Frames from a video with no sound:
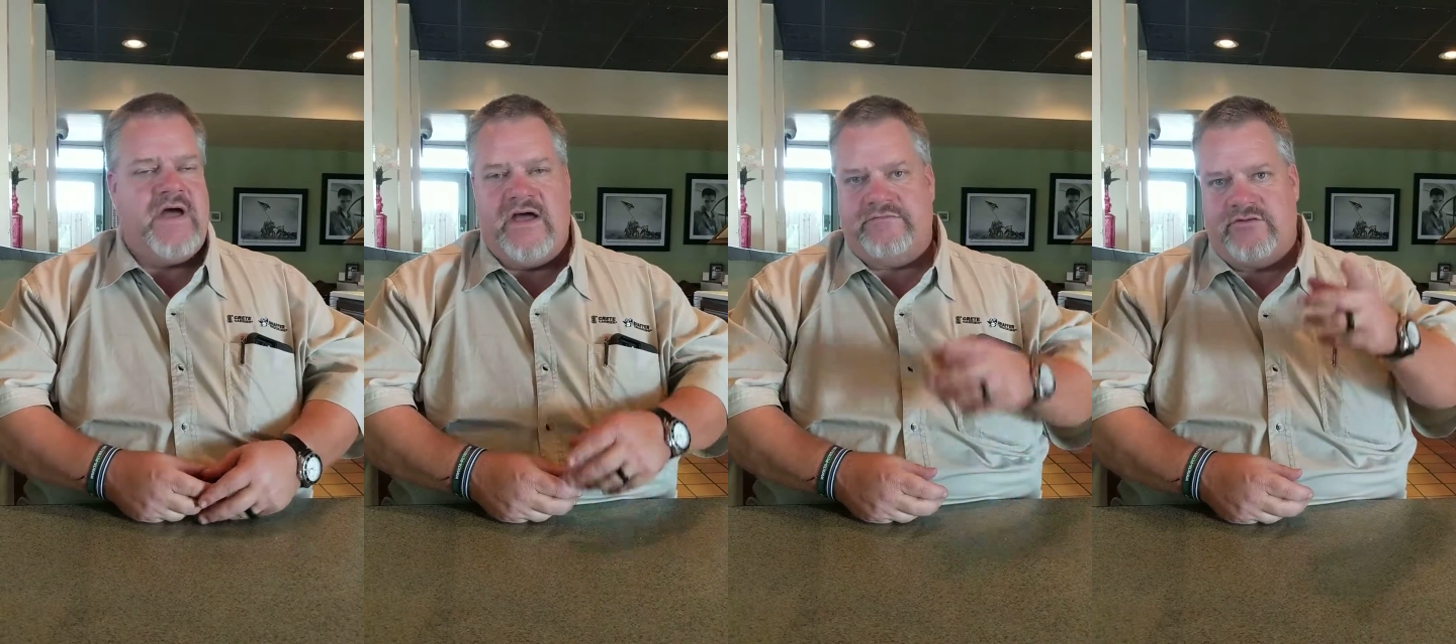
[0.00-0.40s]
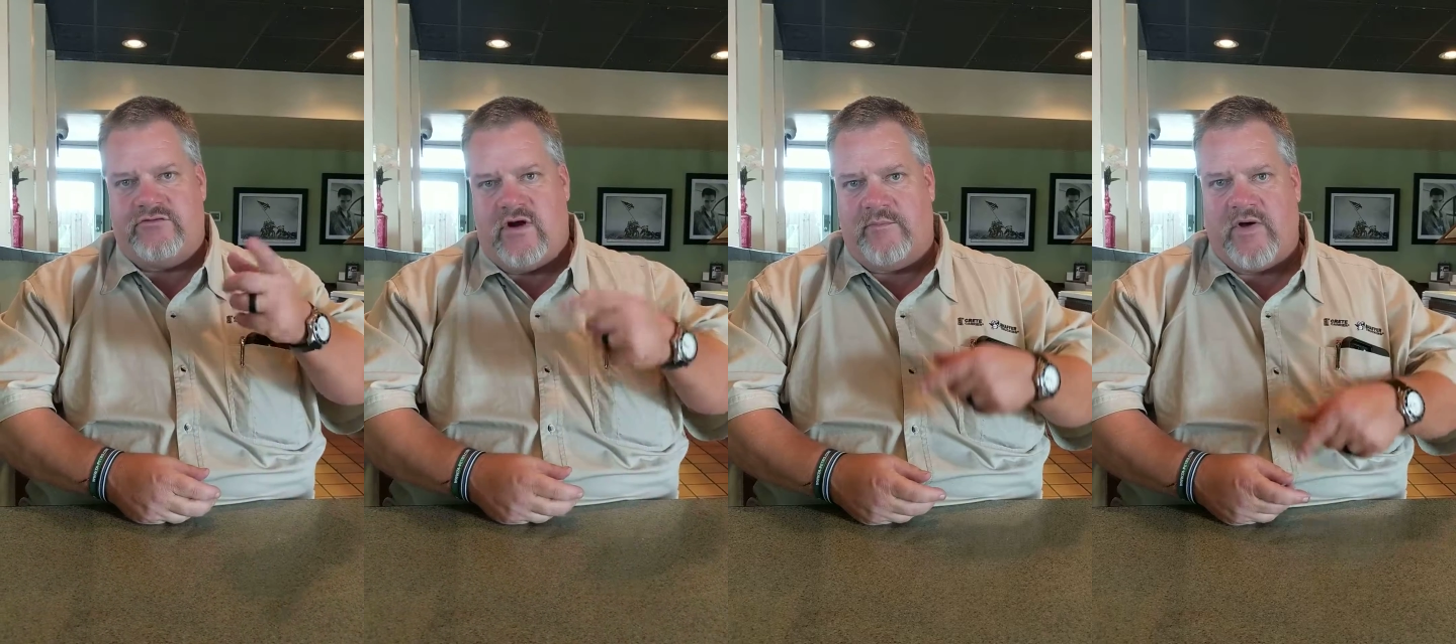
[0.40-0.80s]
I have to
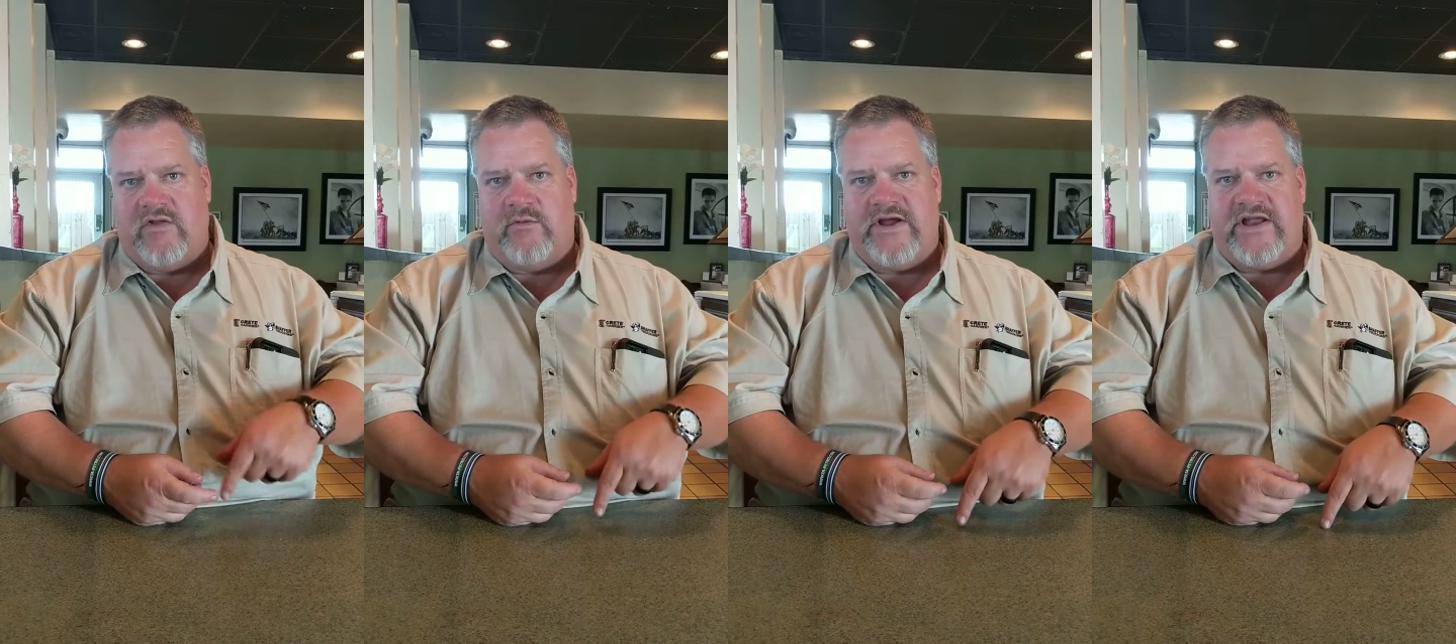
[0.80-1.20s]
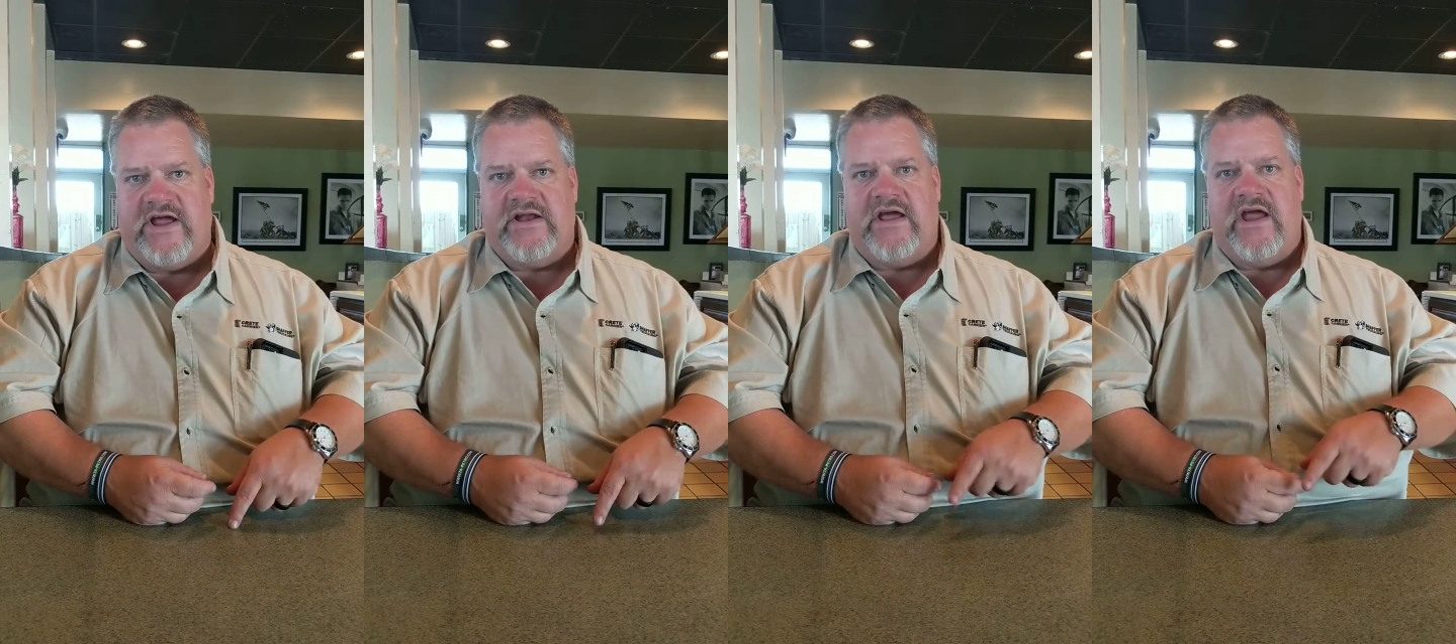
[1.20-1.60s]
drop all the way
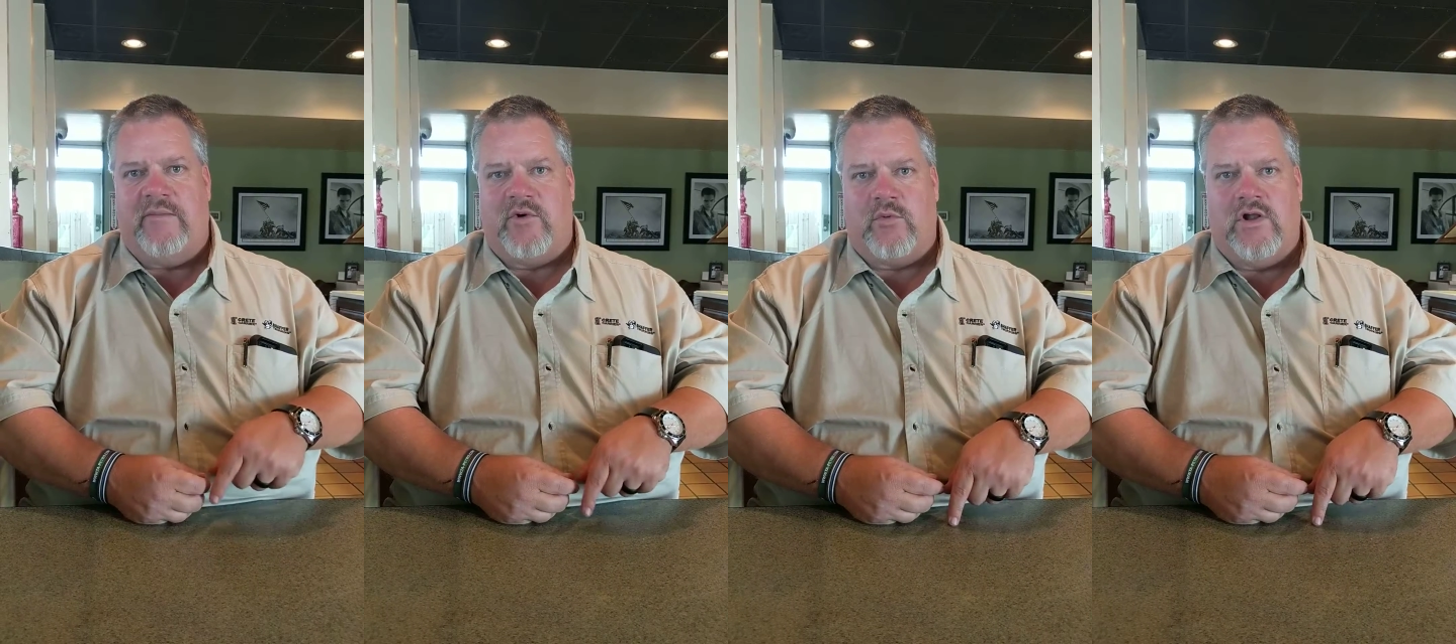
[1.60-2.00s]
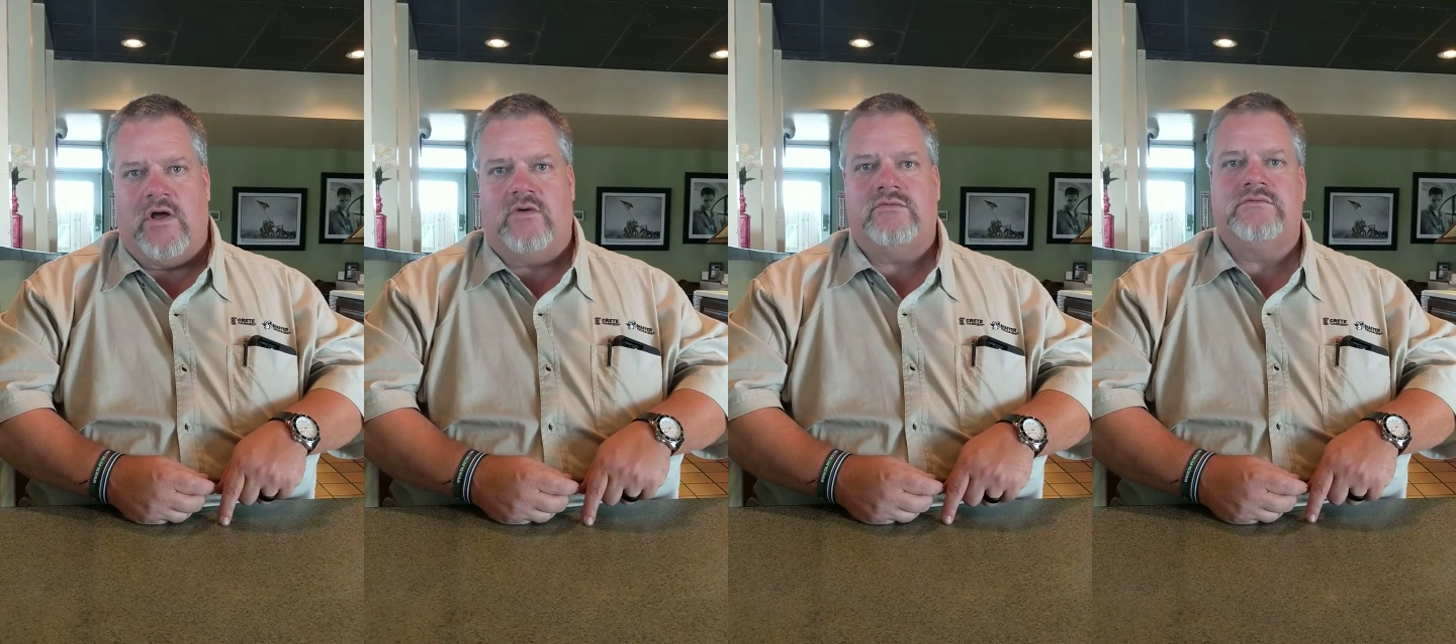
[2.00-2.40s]
down to Amarillo